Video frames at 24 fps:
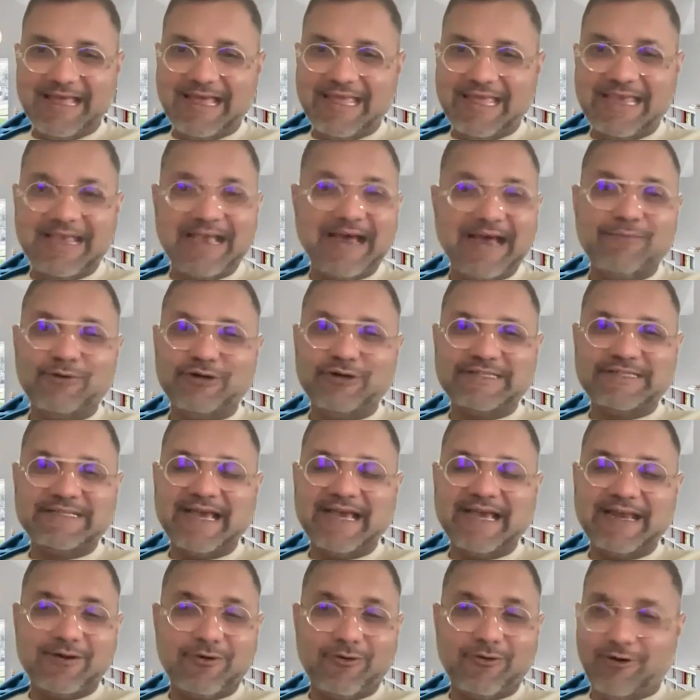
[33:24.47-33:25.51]
e-commerce
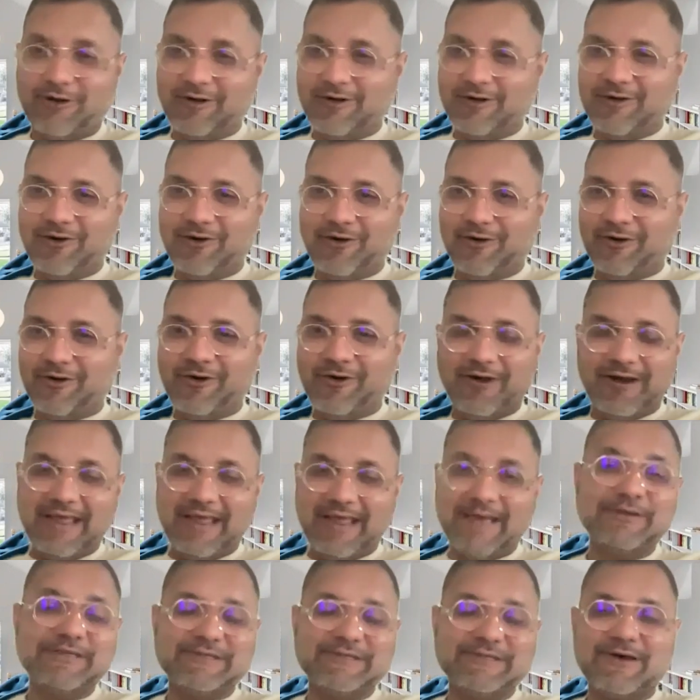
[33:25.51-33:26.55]
site or on
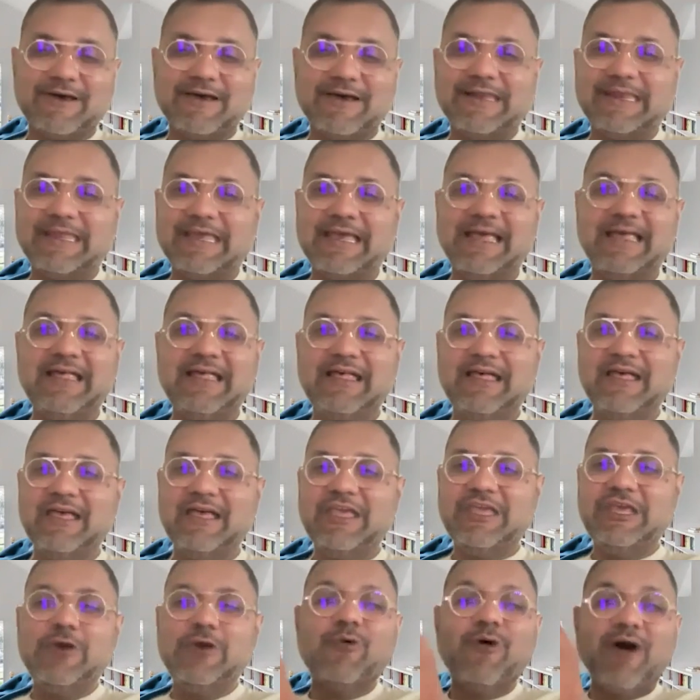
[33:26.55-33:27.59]
Amazon,
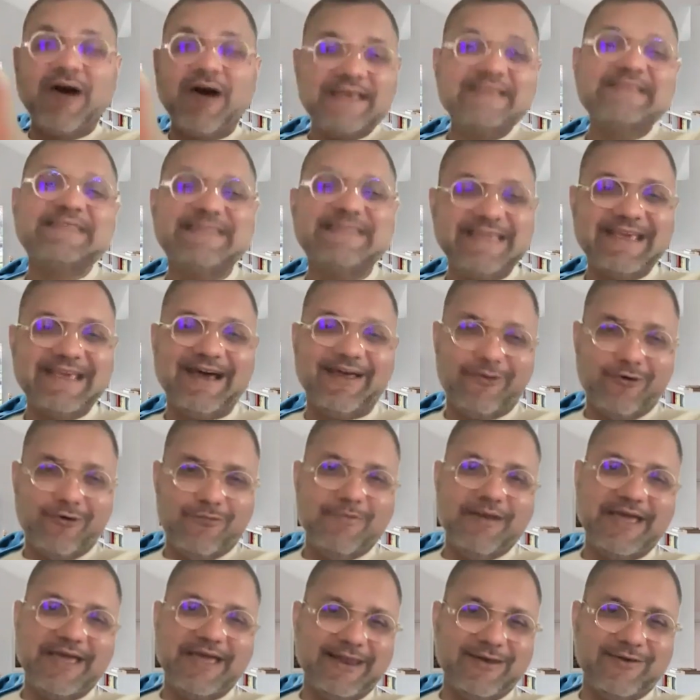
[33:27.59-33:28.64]
you want to see other
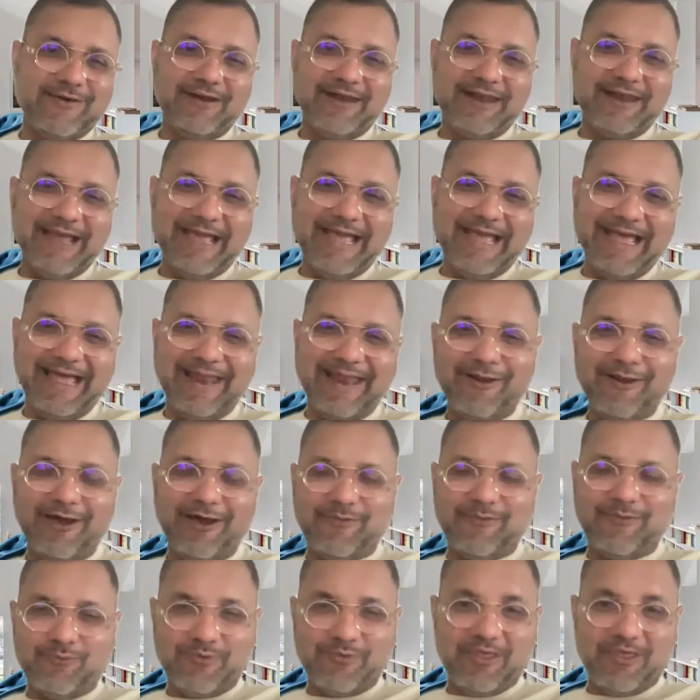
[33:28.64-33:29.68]
men and
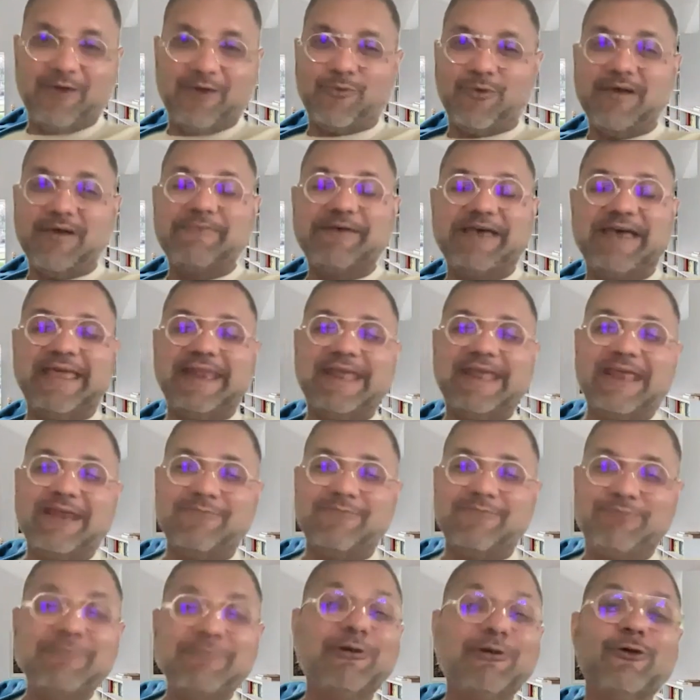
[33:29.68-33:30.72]
not women
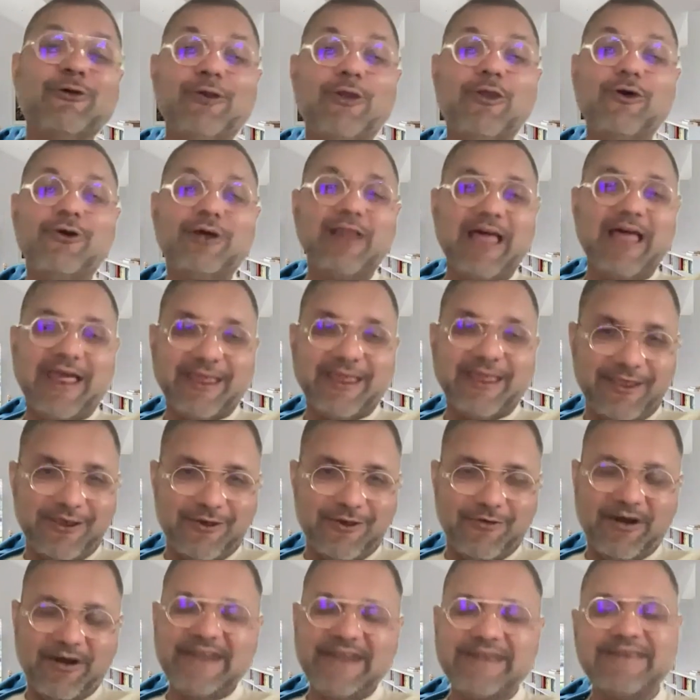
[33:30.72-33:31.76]
and people who look like
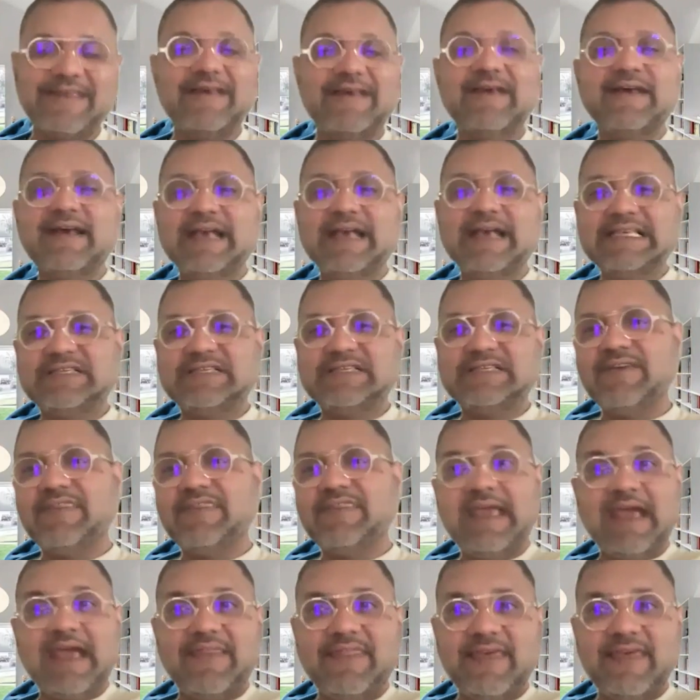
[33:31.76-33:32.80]
you, right? So I
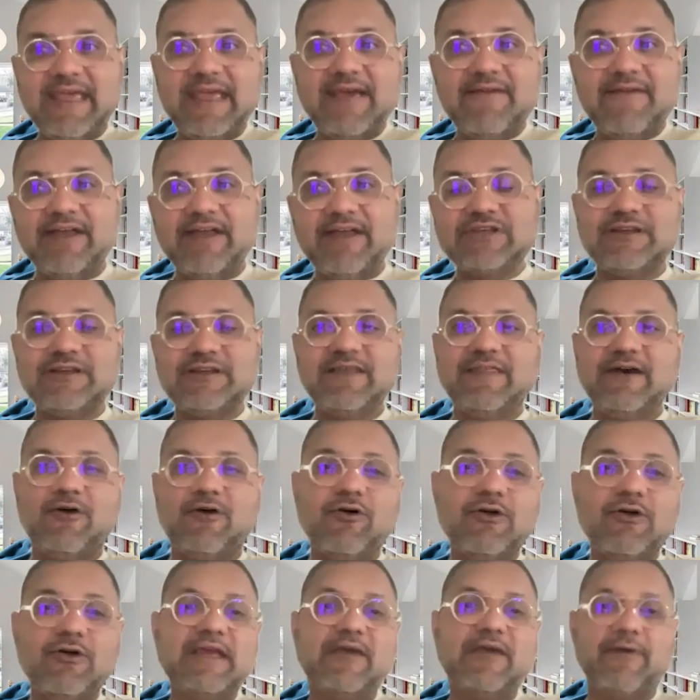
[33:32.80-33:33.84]
think eventually the
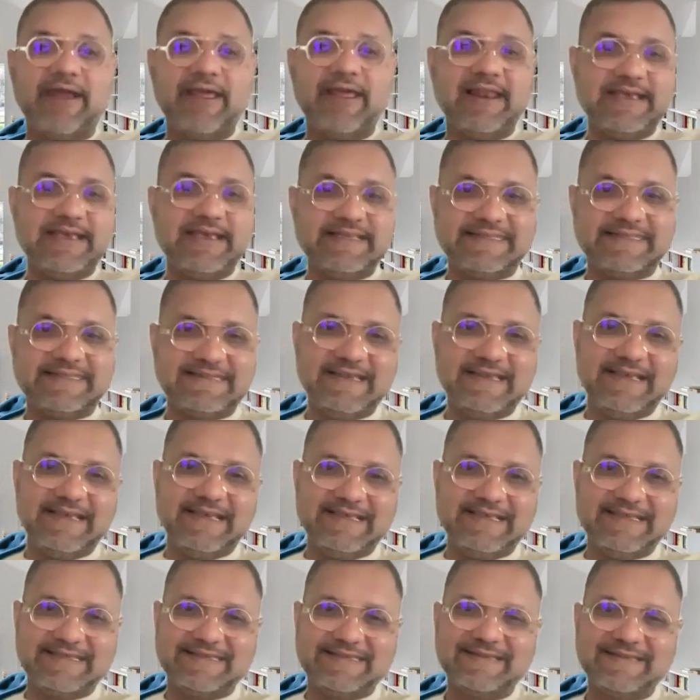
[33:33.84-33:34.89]
holy grail
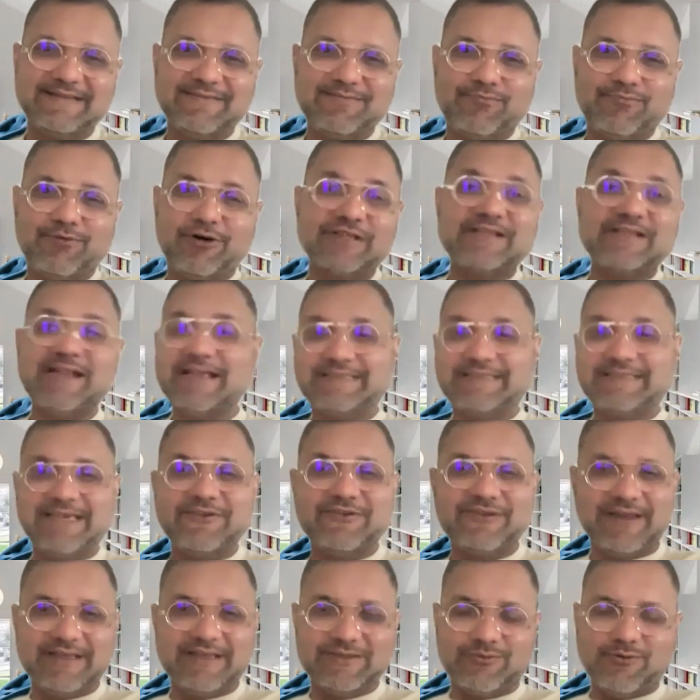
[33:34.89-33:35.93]
is
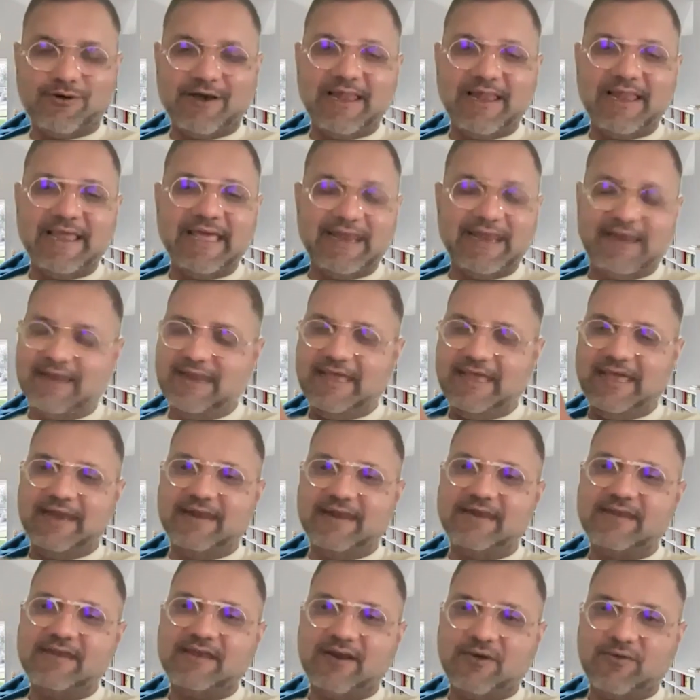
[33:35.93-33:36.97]
personalization as well, and
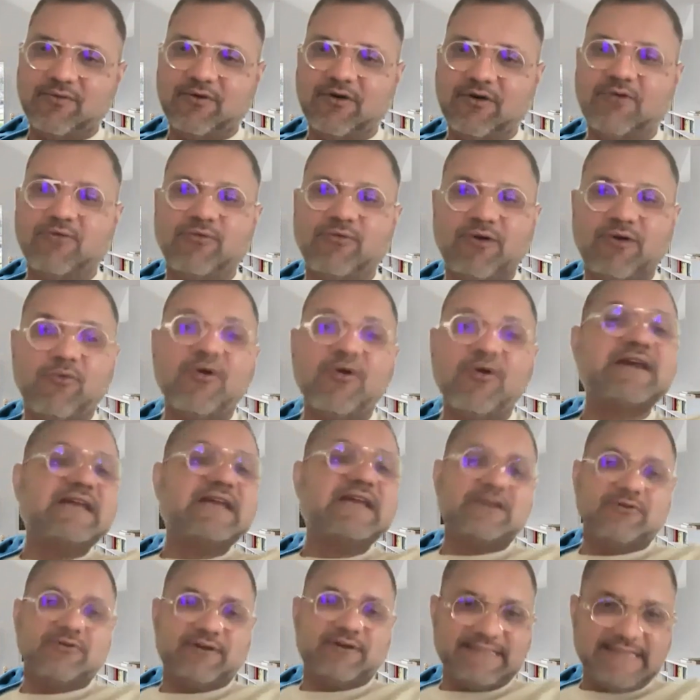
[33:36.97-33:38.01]
we're
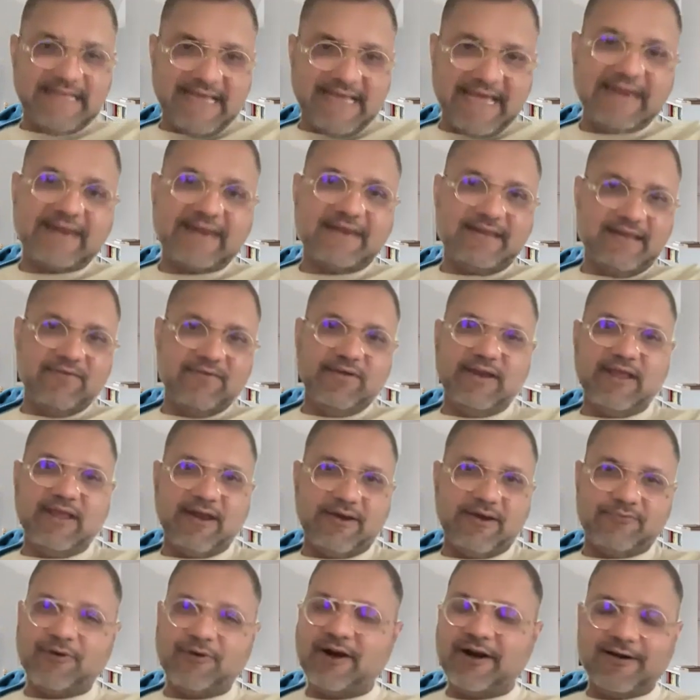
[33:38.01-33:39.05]
working towards that even here
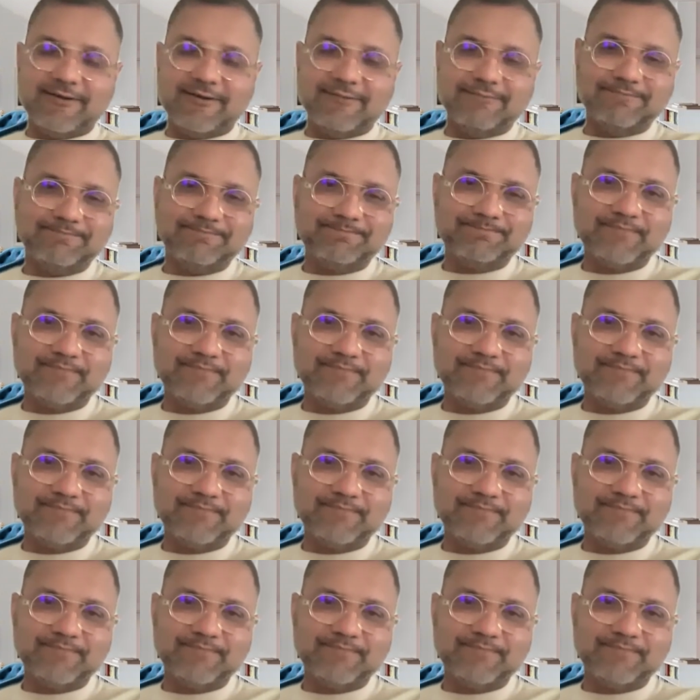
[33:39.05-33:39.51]
at Vyrill.